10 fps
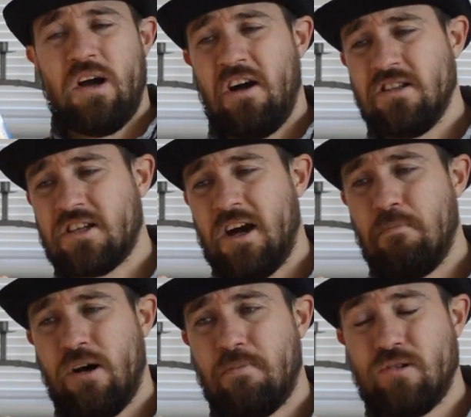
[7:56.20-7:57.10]
hard to come
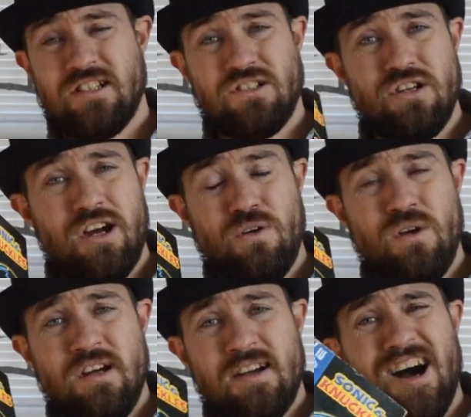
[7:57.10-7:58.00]
by because, as you
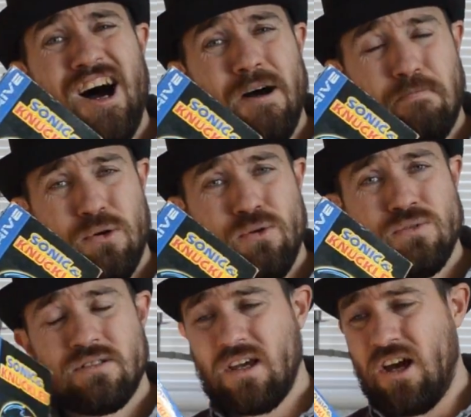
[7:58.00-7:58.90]
know,
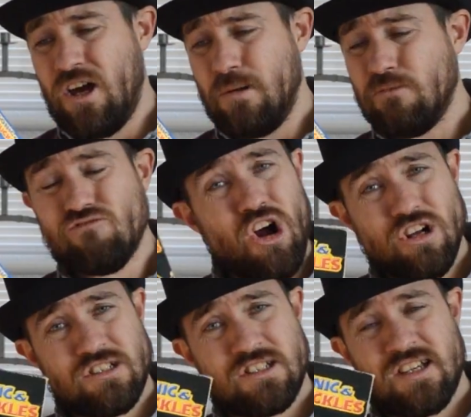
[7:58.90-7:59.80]
cardboard
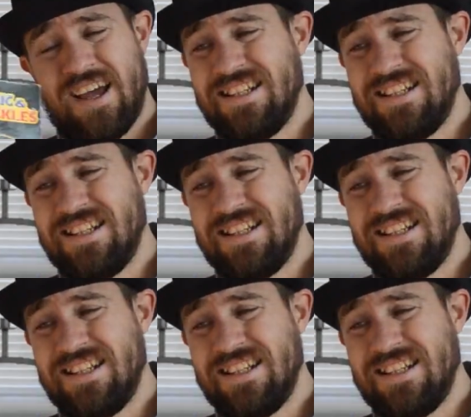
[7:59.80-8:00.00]
rots and